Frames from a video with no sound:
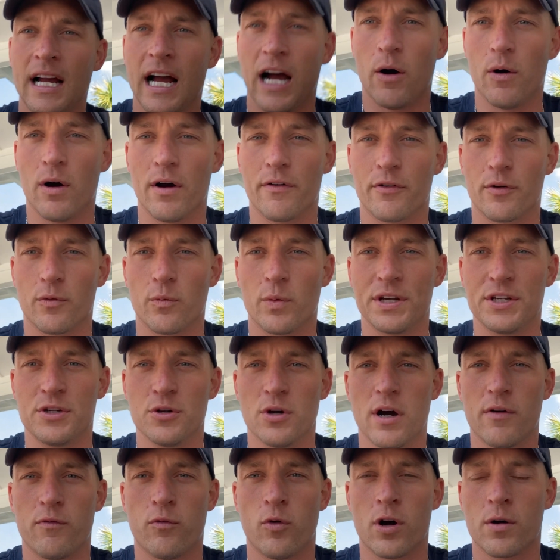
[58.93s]
However, we
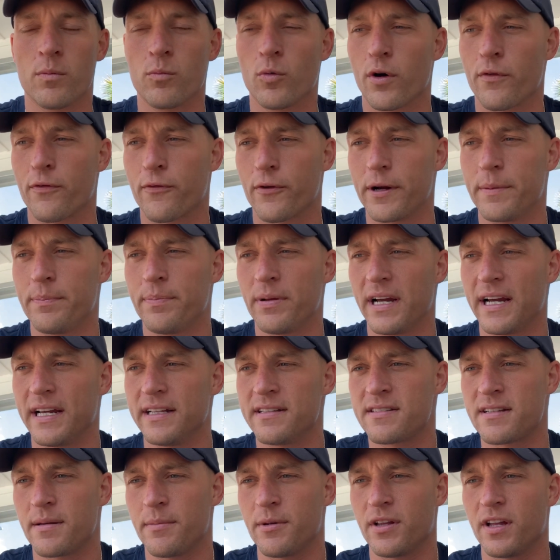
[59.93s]
do have one more free play
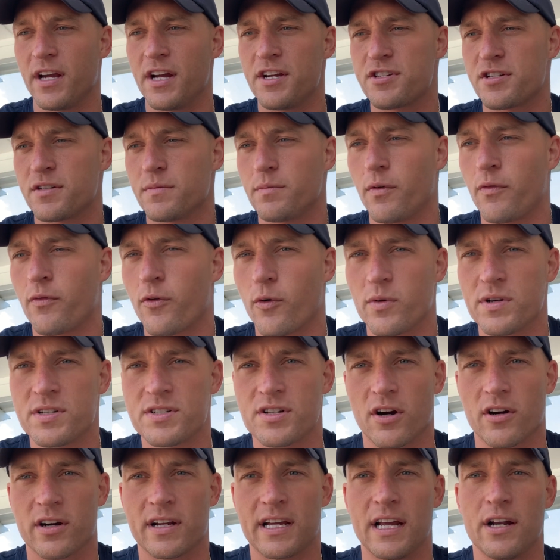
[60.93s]
in simulations before we
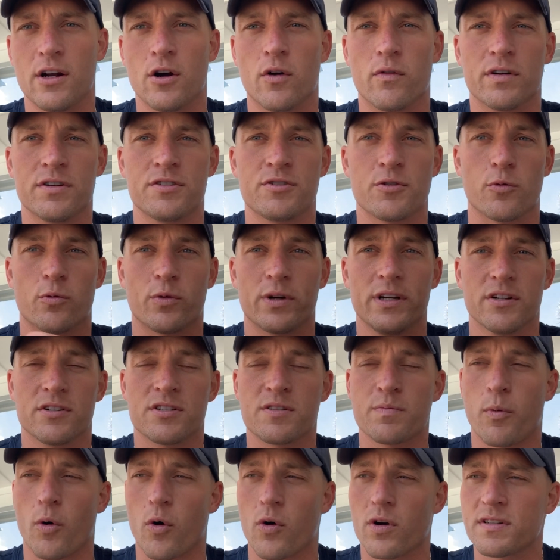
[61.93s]
start getting over into real
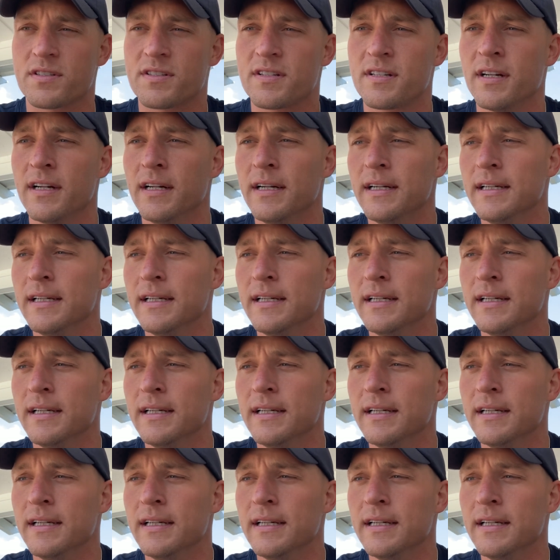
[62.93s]
sports.